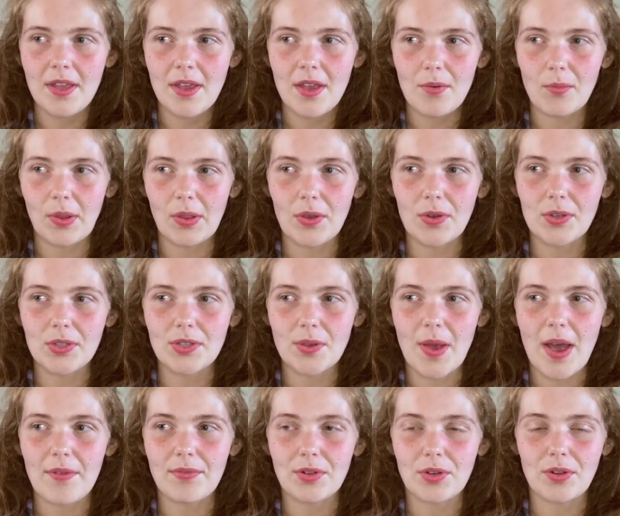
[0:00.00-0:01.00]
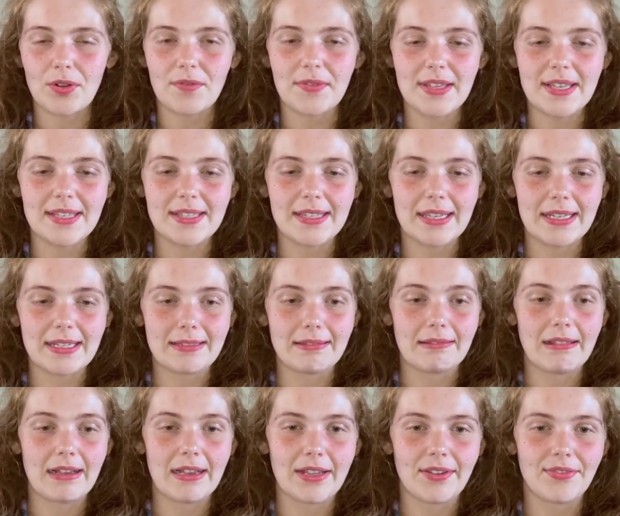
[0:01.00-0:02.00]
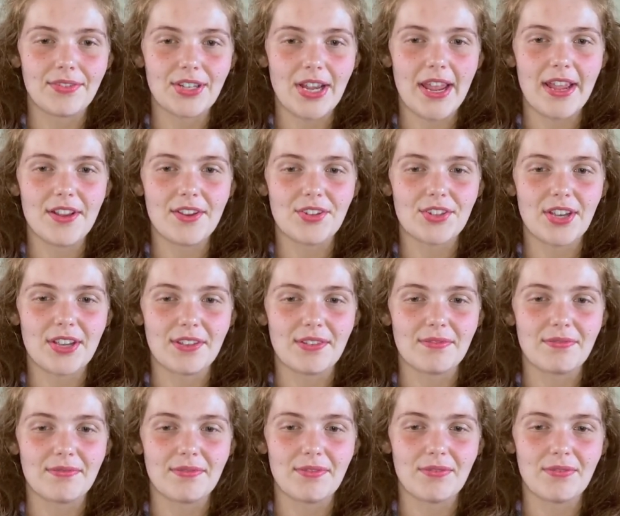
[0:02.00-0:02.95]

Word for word: while also having all these like life-changing,